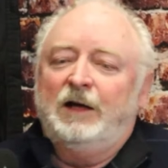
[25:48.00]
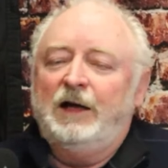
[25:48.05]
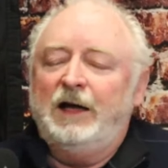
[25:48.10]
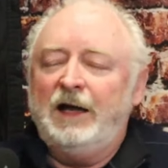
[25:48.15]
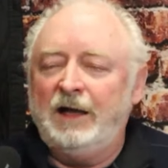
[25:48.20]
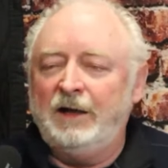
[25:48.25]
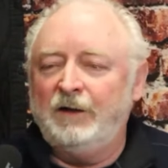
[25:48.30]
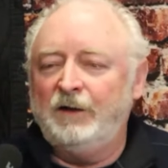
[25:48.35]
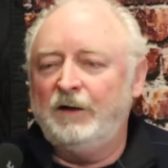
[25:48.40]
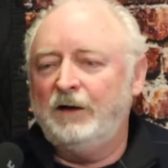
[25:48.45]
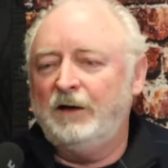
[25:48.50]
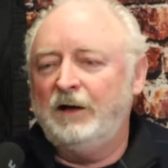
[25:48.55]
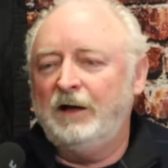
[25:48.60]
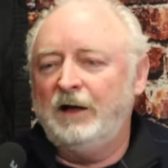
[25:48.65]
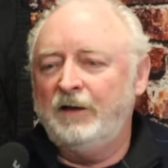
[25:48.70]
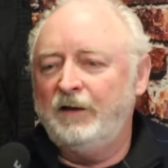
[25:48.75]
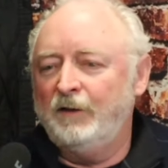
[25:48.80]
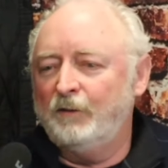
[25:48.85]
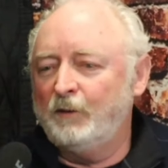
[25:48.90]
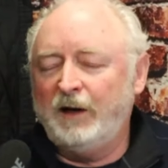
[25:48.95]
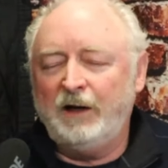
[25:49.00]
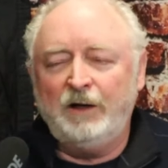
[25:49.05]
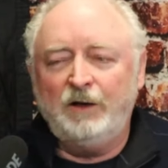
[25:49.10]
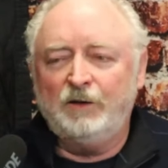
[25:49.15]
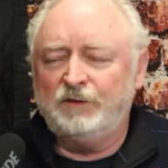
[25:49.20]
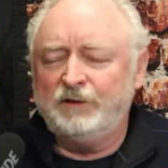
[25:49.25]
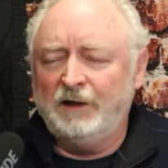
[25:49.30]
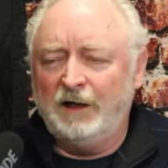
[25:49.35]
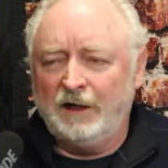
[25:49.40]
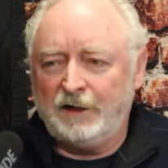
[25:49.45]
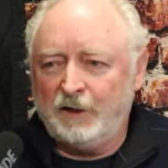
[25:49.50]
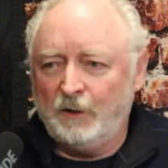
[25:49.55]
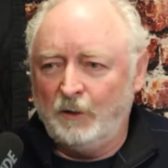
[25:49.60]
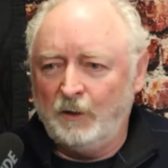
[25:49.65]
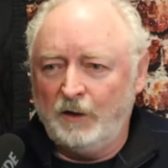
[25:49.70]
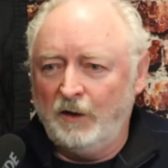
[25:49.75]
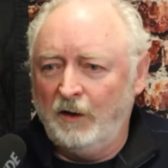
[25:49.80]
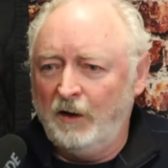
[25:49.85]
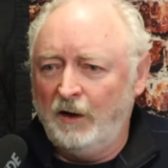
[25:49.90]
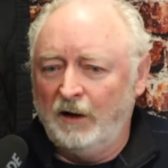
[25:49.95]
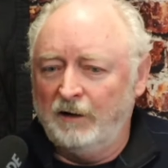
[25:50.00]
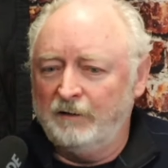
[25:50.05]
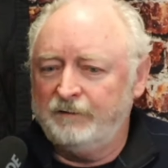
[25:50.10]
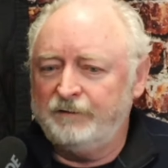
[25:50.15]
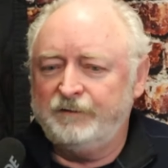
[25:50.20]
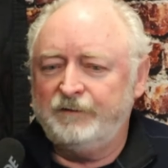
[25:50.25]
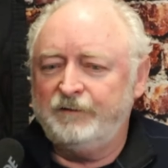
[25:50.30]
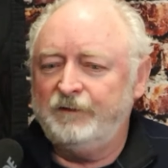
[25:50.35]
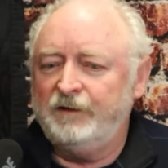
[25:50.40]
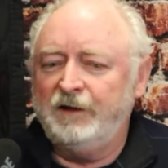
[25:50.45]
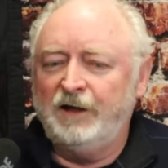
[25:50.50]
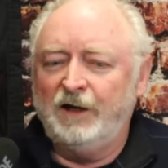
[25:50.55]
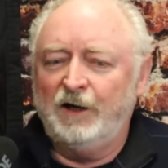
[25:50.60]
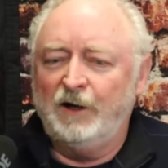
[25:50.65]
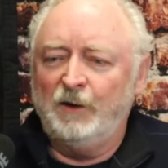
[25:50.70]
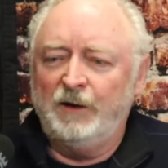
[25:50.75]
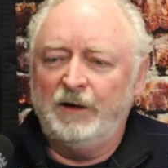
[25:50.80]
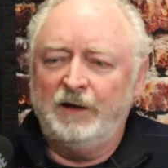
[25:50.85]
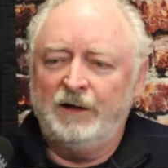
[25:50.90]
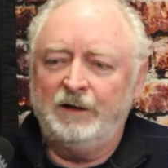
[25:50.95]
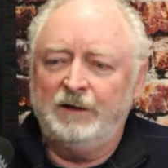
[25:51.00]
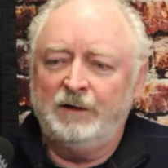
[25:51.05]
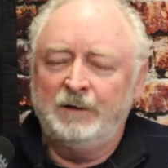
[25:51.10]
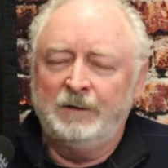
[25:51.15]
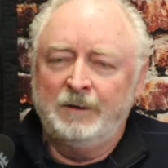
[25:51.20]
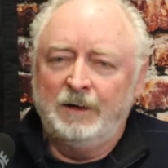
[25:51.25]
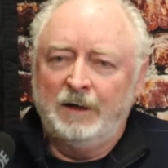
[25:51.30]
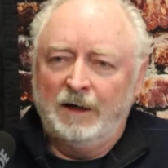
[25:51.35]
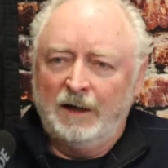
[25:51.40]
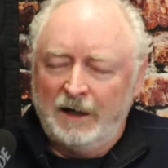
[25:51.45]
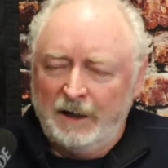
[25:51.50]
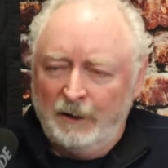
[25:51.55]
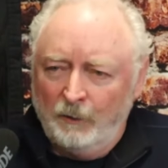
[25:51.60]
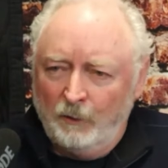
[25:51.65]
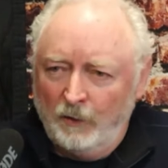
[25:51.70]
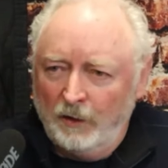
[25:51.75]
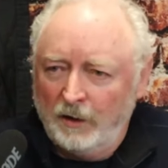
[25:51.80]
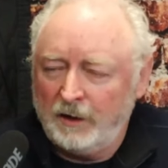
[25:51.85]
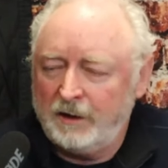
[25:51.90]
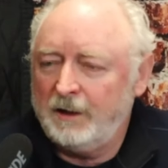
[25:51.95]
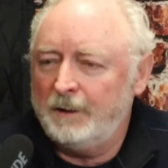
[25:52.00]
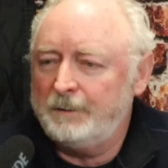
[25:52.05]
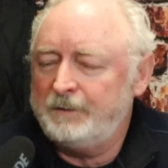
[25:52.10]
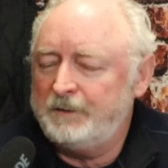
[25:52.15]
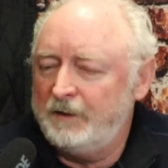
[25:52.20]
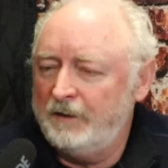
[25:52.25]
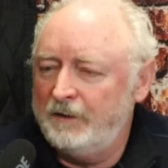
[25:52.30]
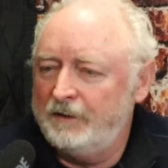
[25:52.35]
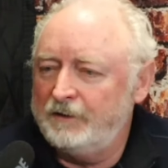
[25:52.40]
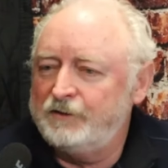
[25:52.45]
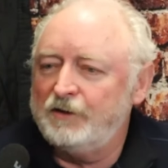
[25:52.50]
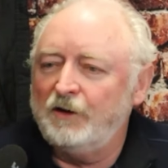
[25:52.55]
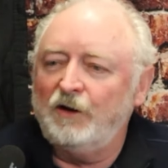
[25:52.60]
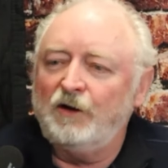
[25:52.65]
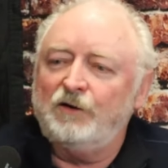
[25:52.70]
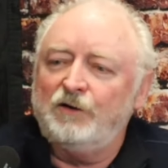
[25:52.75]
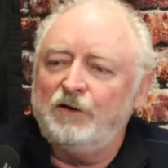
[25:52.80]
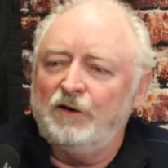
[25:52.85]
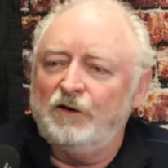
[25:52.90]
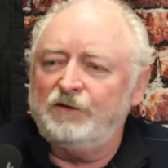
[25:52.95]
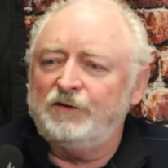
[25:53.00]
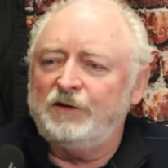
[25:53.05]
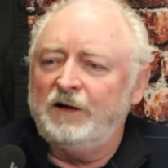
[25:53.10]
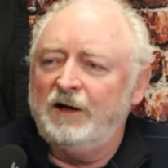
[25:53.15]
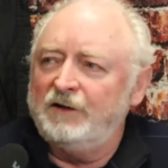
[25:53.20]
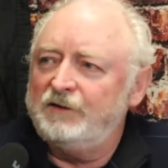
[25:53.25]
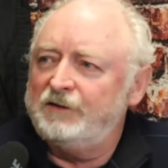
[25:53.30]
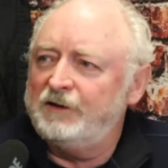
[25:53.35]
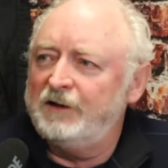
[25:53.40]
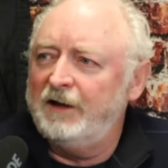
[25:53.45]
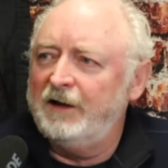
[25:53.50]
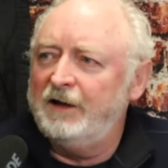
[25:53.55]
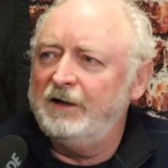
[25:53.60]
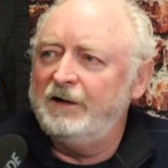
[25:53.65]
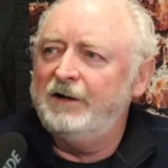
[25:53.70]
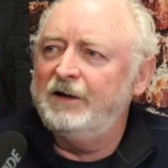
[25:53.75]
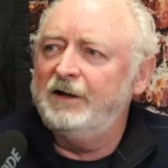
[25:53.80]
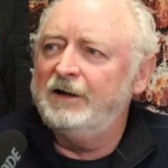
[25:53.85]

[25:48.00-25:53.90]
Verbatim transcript: and and the radio's not going off, you know, and I walk up to the charge nurse and I said,